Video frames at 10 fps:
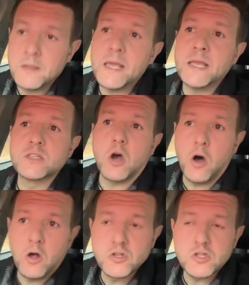It's
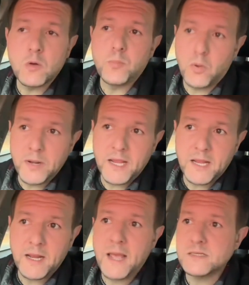also put
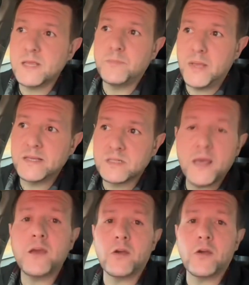in as a base layer